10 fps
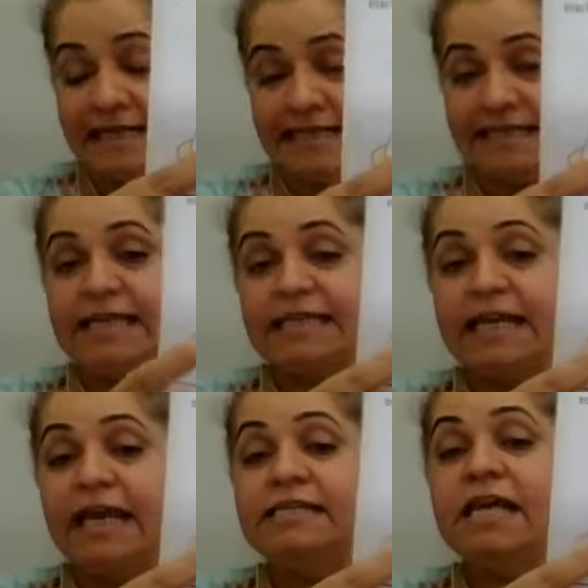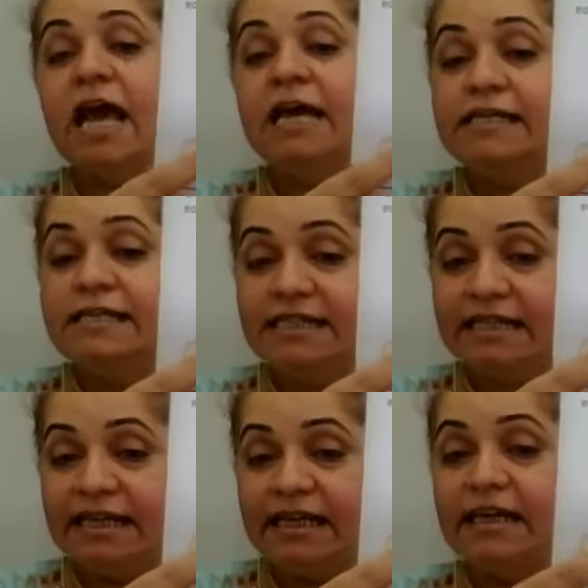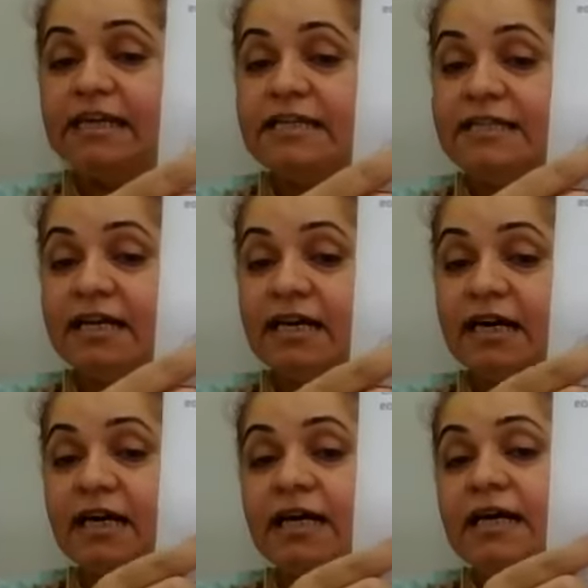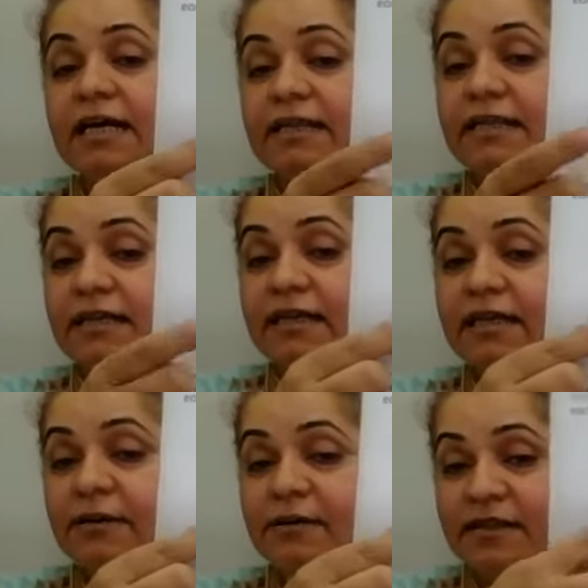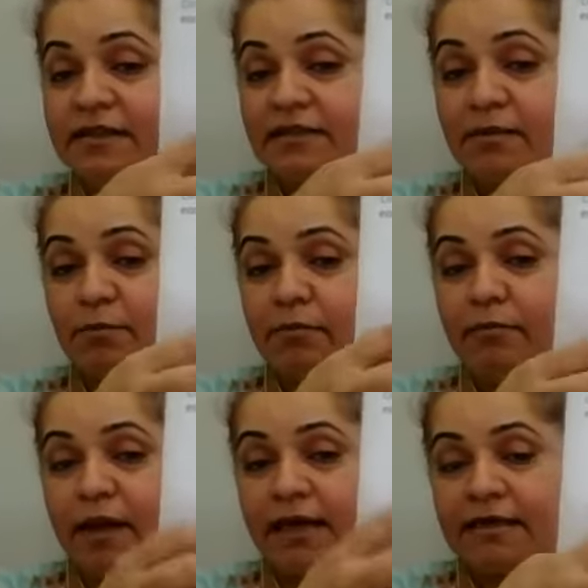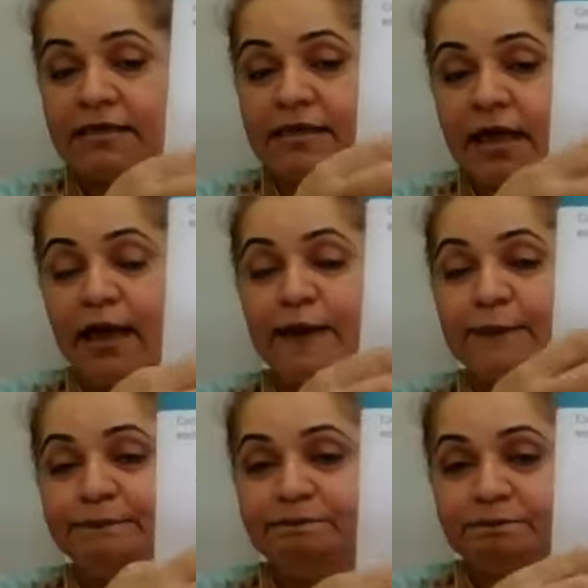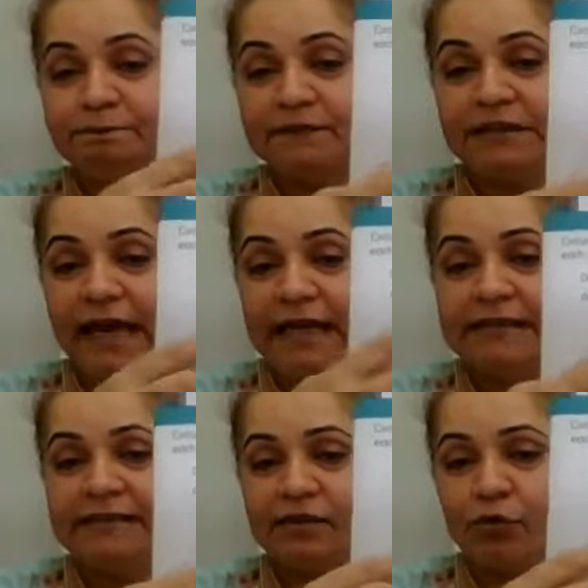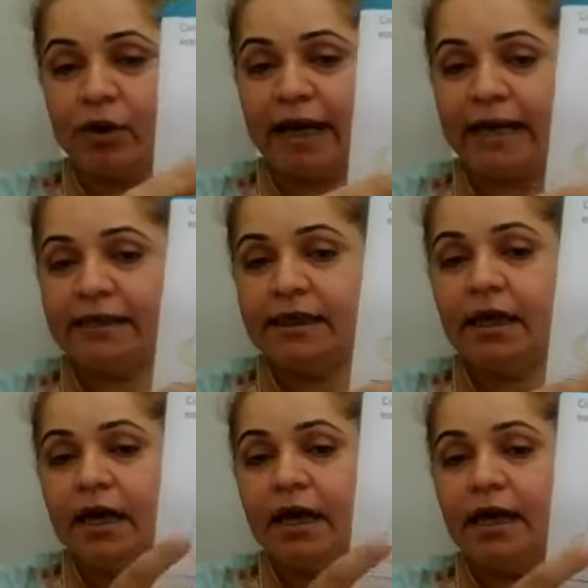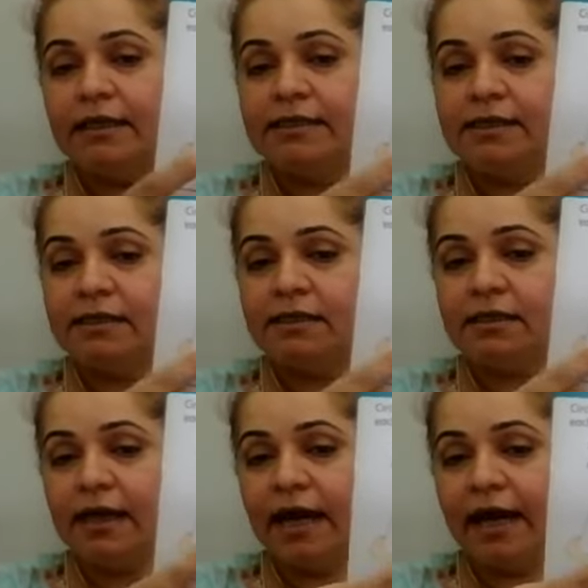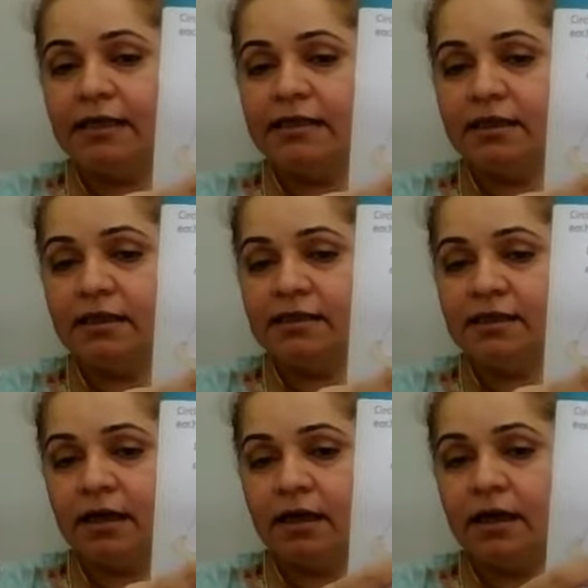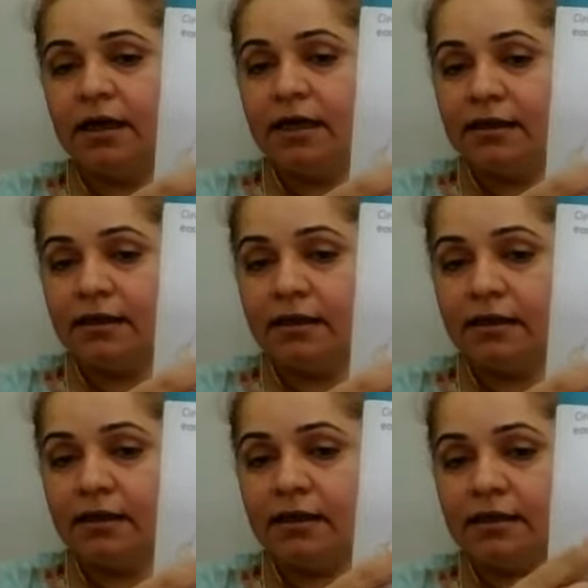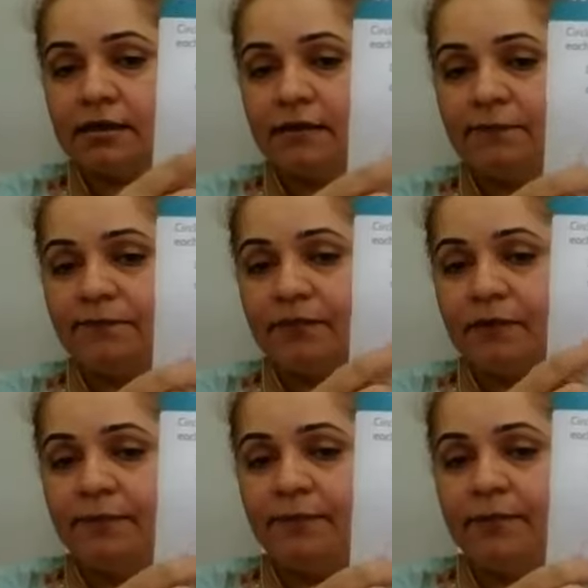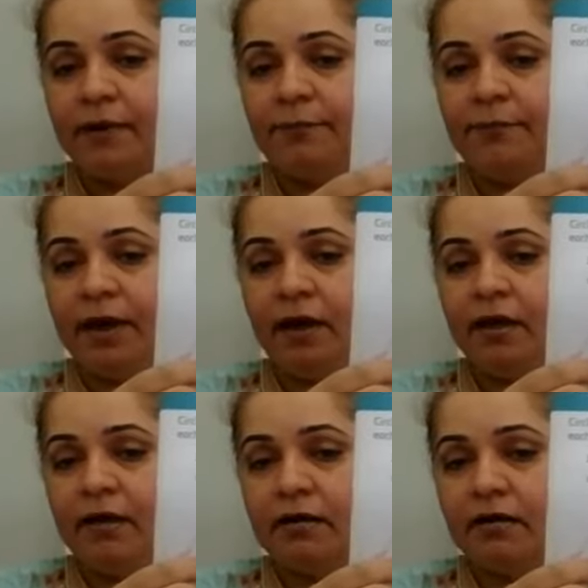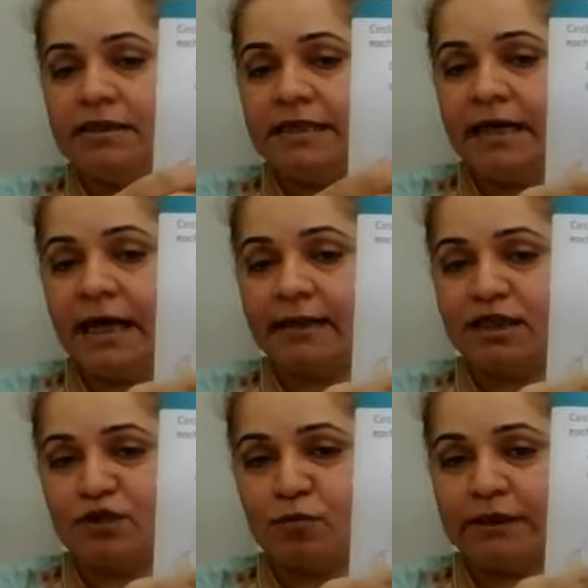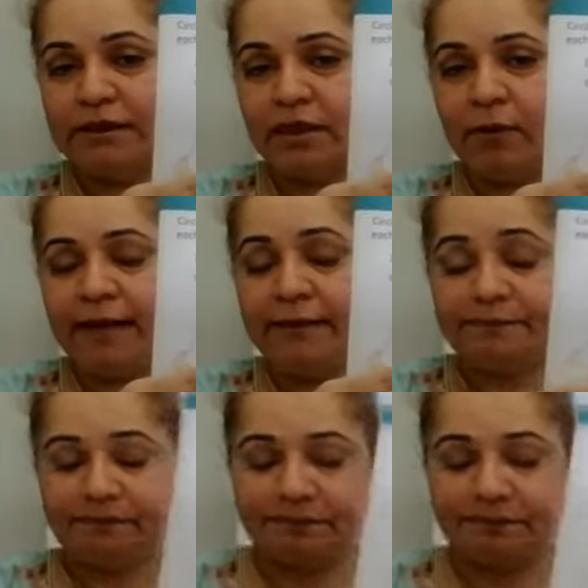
Yes, this is D. This is the mix case, right? Duh and duh. The big D and the small D, right?